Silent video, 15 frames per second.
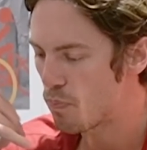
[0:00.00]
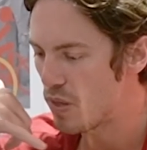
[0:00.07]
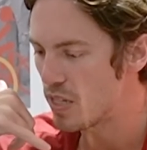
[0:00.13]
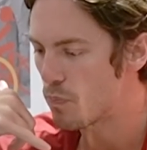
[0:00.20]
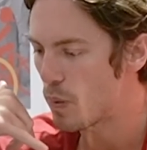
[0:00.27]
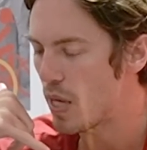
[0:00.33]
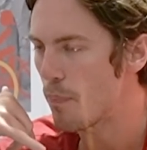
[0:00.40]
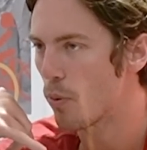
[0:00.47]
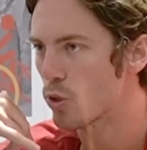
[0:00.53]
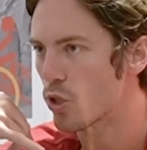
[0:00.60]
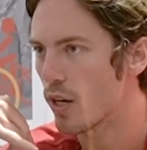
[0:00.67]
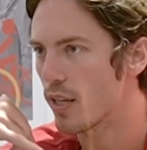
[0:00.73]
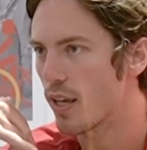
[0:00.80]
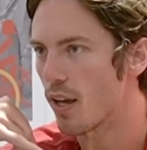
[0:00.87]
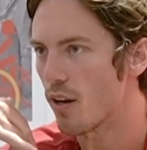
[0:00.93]
these people
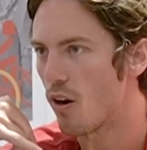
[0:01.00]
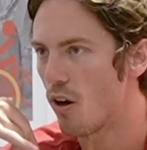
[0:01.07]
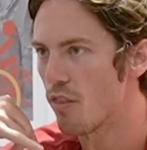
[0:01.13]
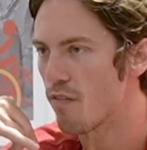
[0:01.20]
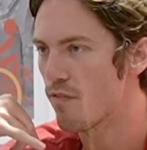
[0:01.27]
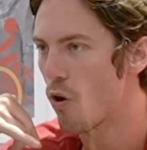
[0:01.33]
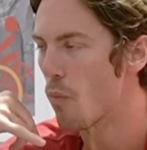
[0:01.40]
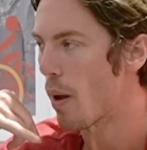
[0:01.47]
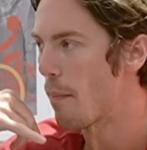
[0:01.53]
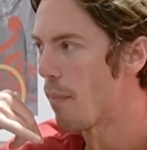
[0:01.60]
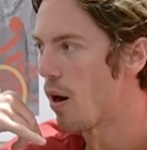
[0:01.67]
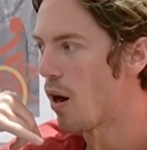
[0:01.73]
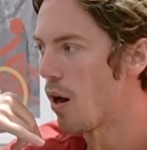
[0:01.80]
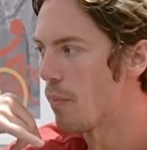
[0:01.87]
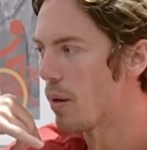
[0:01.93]
trying to get on the phone my
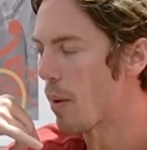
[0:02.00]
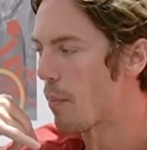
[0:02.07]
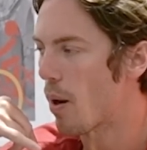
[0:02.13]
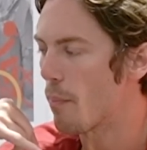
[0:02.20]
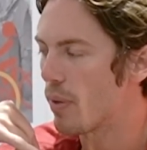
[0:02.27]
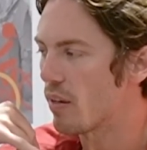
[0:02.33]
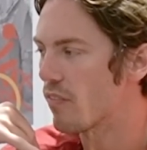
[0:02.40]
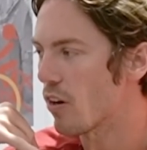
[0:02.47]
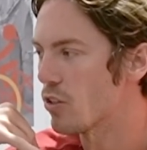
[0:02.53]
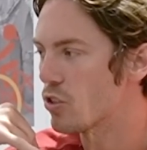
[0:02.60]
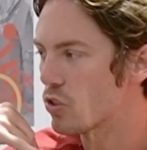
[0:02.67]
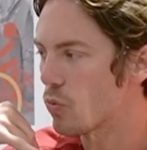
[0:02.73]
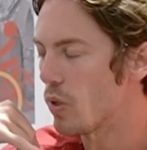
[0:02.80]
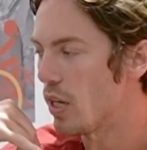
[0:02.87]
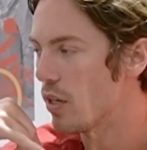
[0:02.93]
mom and my mom being very
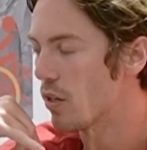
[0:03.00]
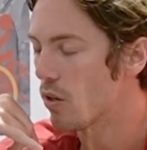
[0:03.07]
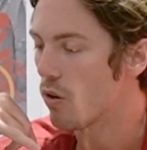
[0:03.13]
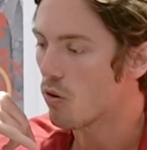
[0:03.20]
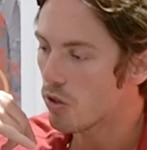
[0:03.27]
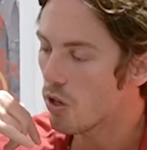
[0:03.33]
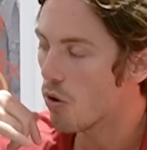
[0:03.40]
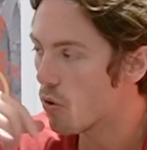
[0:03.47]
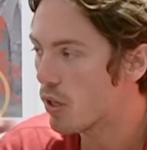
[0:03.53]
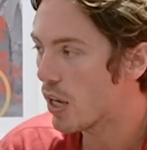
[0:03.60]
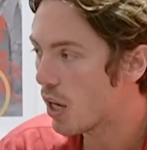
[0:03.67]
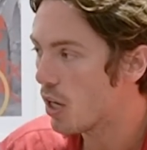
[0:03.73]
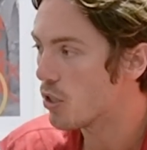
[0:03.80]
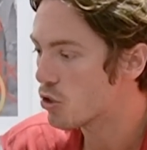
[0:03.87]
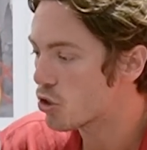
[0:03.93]
sweet and oh yeah
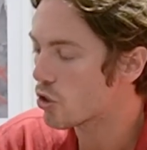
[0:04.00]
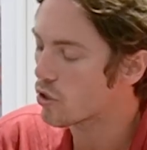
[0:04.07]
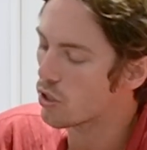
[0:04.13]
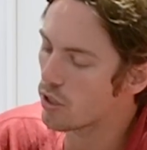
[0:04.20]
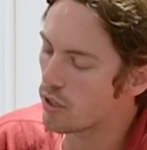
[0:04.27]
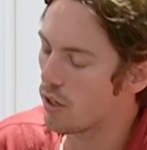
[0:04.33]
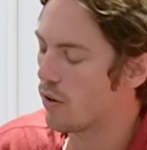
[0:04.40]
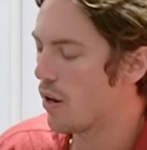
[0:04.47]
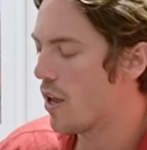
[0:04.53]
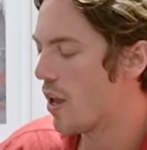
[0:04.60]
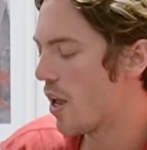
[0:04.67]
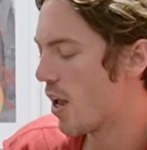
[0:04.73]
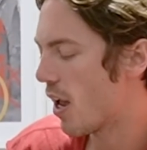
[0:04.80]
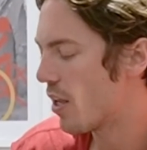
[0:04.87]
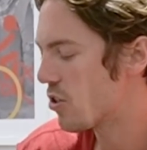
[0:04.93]
okay sure you know
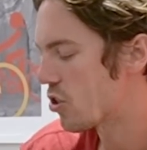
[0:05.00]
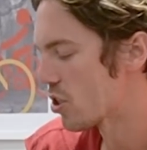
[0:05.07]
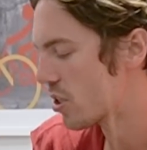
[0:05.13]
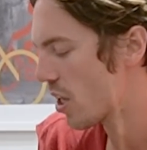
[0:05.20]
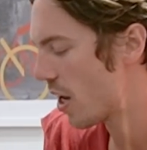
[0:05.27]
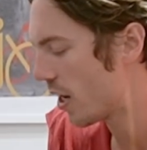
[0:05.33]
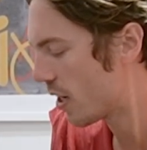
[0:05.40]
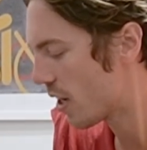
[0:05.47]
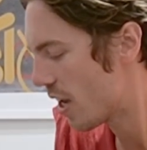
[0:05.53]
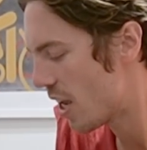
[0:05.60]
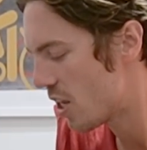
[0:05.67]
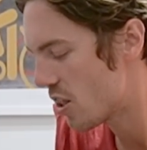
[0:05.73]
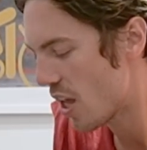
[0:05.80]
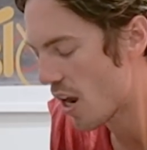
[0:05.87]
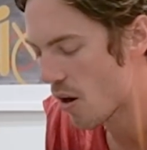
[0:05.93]
and just like
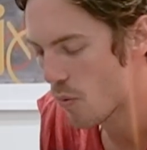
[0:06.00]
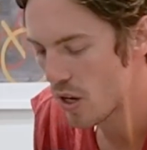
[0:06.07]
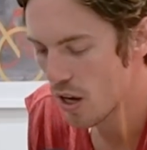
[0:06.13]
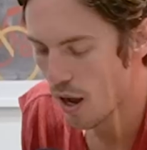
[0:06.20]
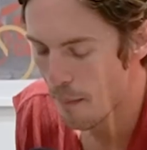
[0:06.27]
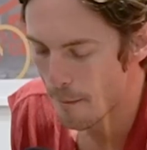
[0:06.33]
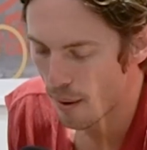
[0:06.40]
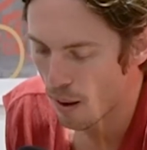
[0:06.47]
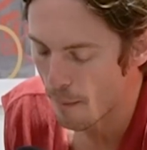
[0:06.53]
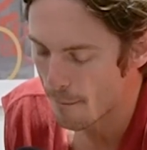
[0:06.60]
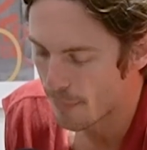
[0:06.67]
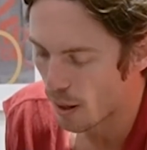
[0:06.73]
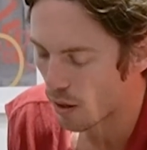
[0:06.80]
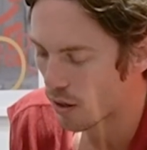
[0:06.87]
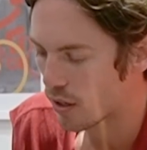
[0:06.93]
they, we got
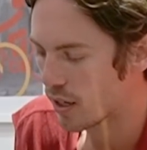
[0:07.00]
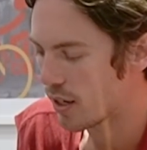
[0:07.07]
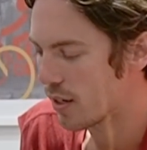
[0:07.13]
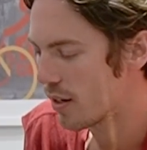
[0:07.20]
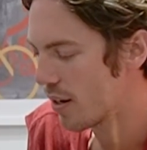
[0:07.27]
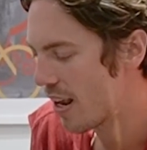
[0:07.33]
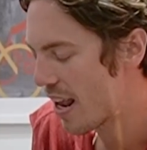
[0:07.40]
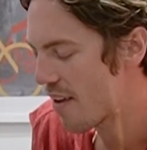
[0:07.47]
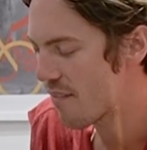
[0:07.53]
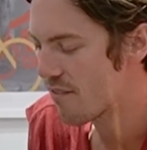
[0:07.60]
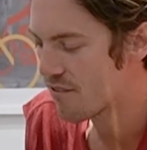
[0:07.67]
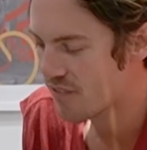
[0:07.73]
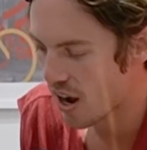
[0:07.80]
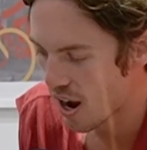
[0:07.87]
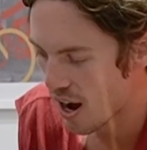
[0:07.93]
bombarded
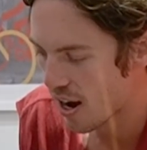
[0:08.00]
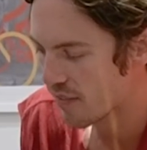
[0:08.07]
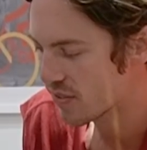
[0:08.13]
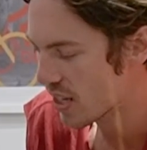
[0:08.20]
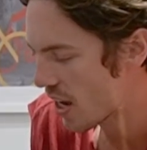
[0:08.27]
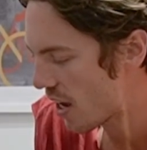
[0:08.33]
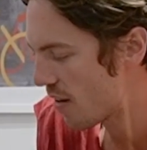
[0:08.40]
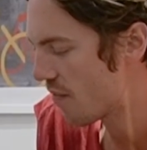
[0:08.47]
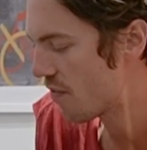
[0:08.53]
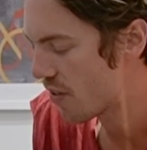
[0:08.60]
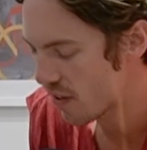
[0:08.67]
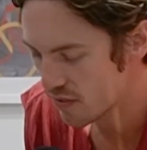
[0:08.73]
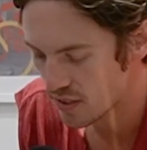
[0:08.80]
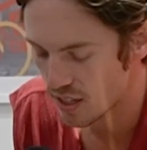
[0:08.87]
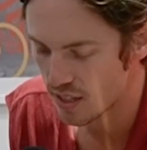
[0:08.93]
5 10
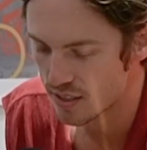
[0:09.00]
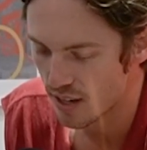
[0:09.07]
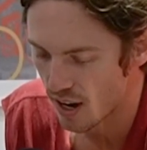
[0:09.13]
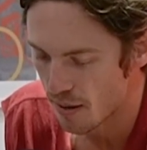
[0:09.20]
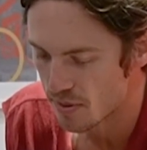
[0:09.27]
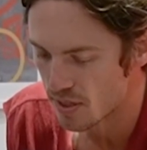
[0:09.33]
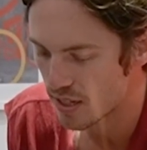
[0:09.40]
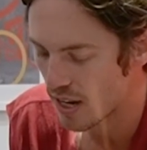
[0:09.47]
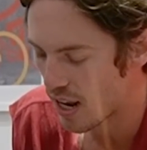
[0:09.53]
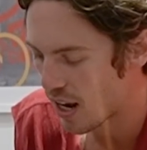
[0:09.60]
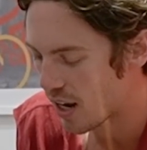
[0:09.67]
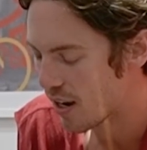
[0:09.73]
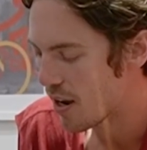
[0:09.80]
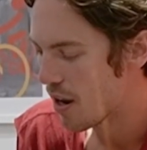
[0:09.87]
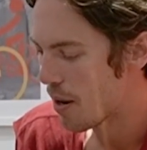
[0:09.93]
15 times a
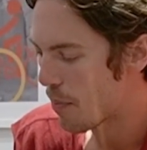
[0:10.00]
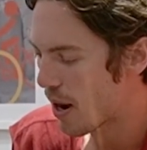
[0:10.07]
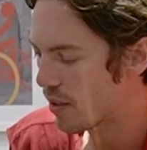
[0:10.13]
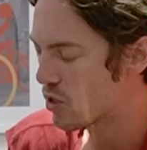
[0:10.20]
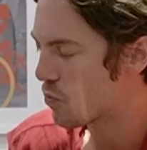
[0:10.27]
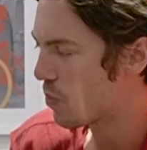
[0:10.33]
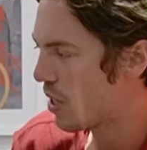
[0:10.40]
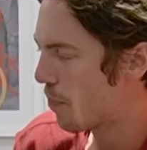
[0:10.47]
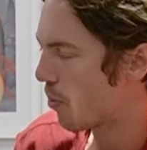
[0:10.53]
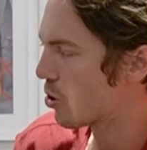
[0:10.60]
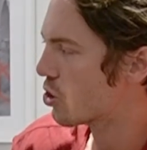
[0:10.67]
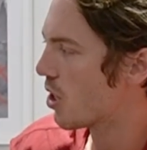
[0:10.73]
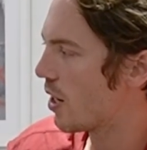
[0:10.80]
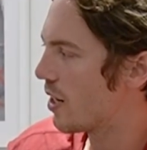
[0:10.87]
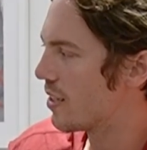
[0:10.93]
day by these people
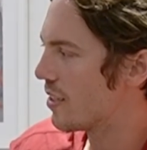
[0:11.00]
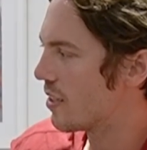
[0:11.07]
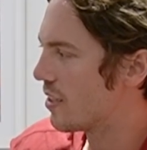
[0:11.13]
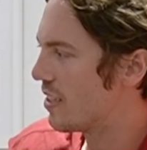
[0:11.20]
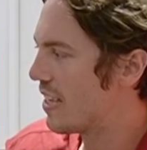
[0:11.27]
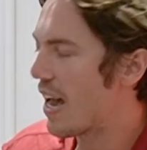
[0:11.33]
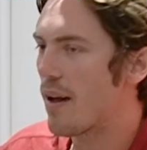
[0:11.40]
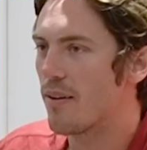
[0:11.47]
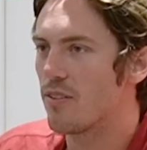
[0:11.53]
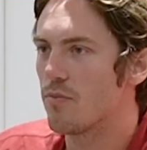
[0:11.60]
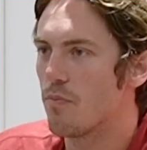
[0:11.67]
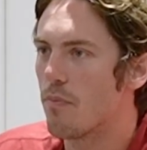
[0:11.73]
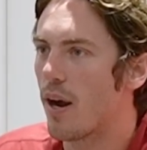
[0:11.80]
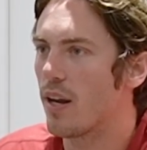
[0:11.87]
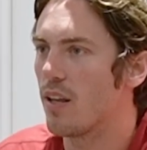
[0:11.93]
trying to get
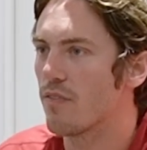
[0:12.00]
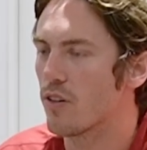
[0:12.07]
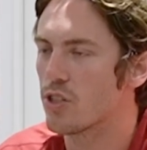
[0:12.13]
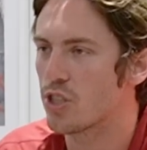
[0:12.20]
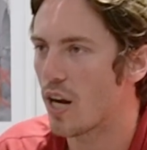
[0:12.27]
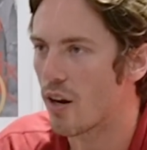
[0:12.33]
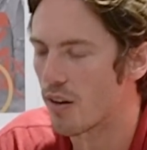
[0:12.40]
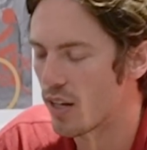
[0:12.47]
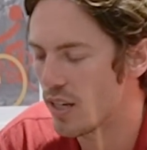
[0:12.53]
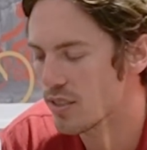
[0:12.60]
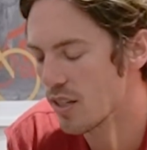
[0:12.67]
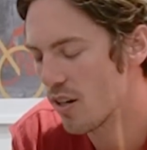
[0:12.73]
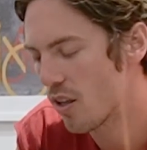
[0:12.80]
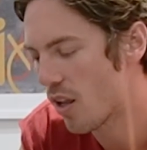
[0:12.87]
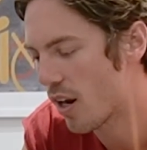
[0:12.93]
money for charities
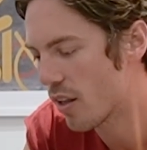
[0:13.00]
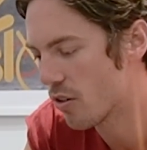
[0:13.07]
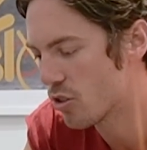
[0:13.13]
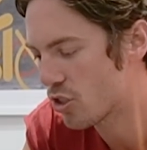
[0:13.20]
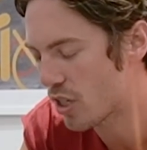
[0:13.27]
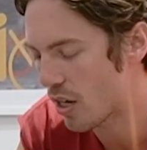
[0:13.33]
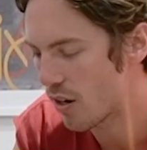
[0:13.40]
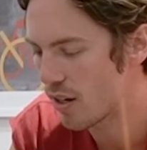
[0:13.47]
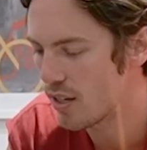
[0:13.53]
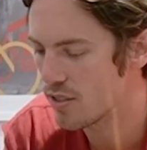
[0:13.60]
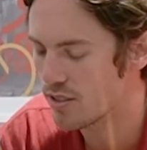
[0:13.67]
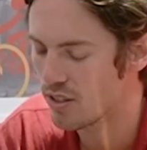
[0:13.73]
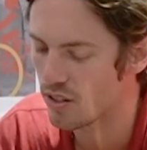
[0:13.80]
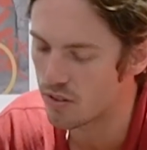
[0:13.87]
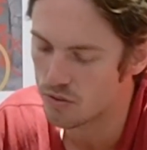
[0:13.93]
and a lot of those
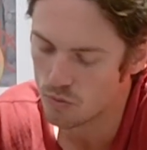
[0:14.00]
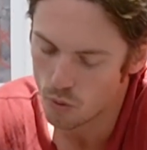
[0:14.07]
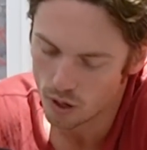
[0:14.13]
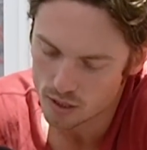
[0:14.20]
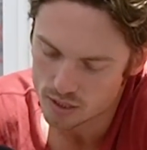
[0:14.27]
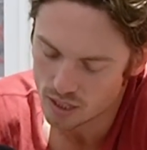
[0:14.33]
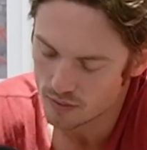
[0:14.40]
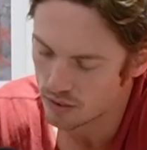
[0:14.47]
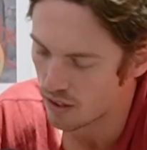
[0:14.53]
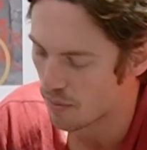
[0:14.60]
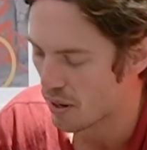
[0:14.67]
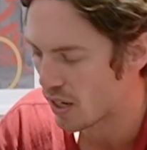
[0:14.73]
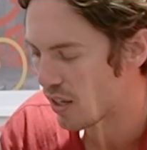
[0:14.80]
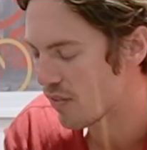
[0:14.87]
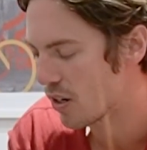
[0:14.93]
charities you, where does he, the
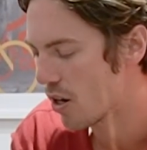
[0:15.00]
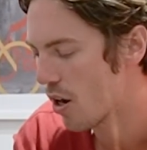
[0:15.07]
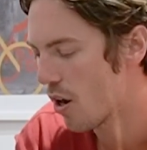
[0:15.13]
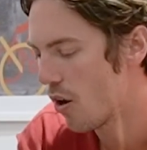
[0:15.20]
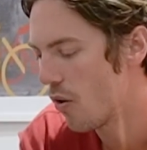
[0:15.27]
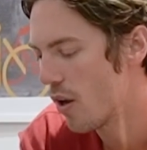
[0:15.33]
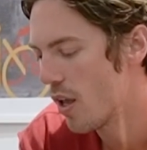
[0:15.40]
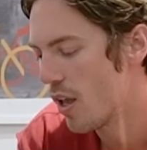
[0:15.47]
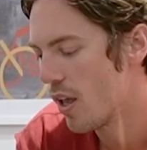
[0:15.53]
money even go